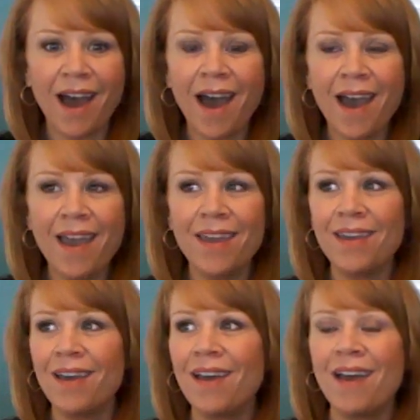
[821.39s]

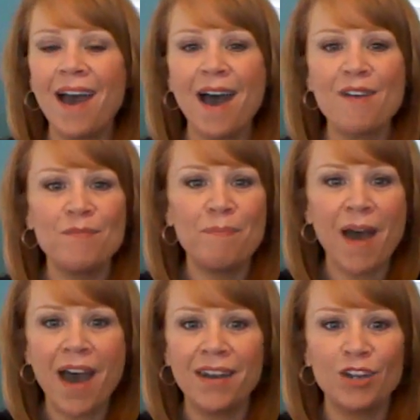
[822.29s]
I have
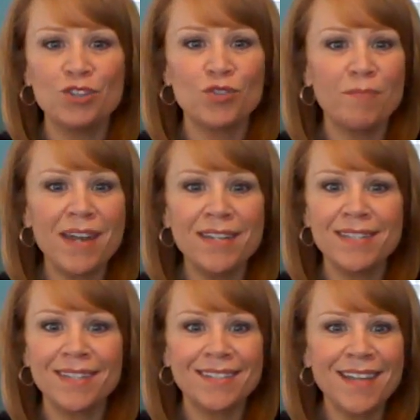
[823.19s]
been a tremendous
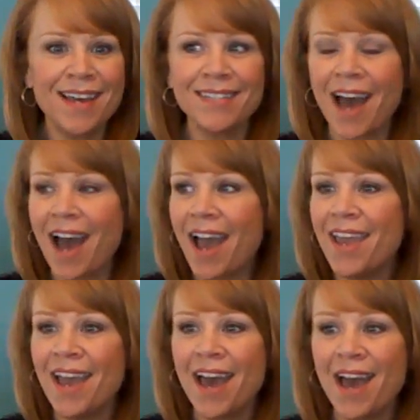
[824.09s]
success.
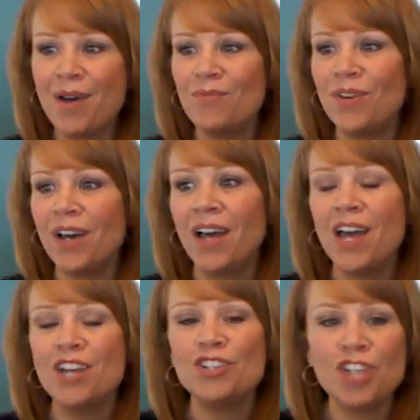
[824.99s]
I have
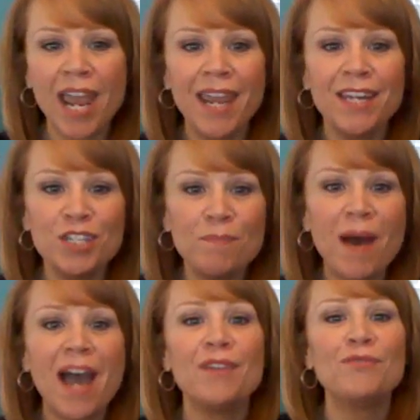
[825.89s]
changed
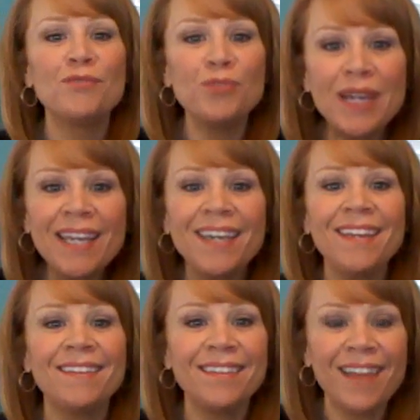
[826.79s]
my
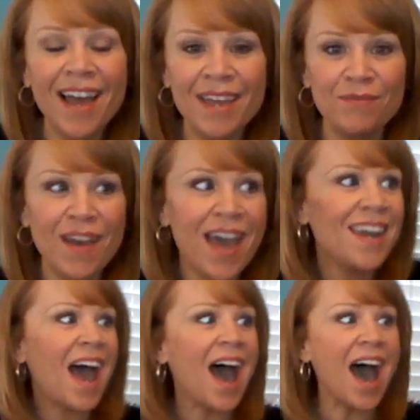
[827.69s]
freaking life,
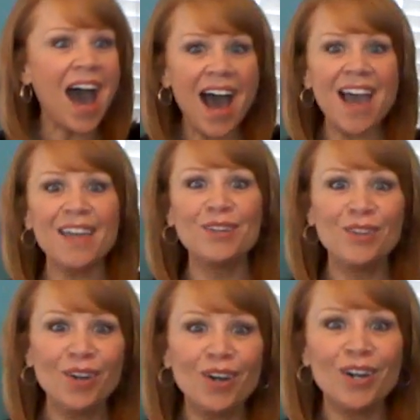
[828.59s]
and I
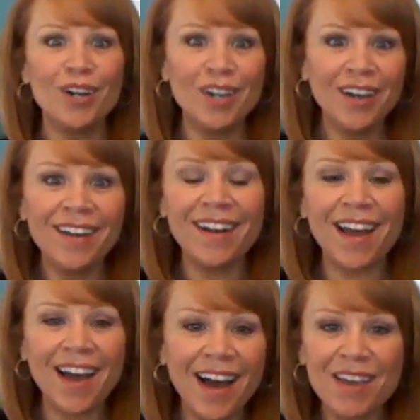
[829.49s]
look good and
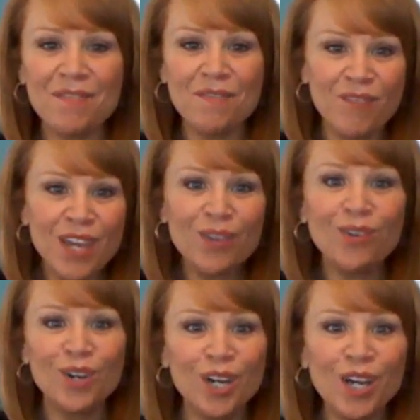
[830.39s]
I
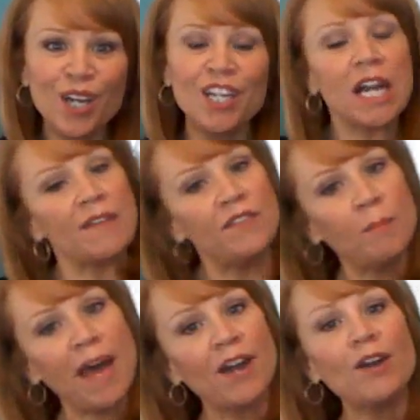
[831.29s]
feel good. Could I feel
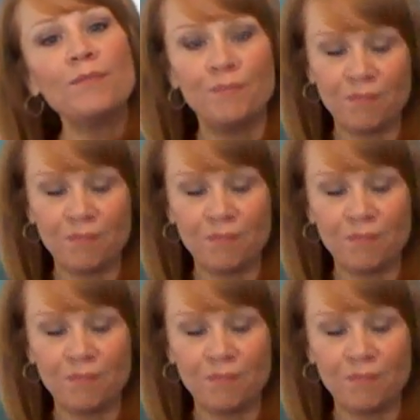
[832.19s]
better?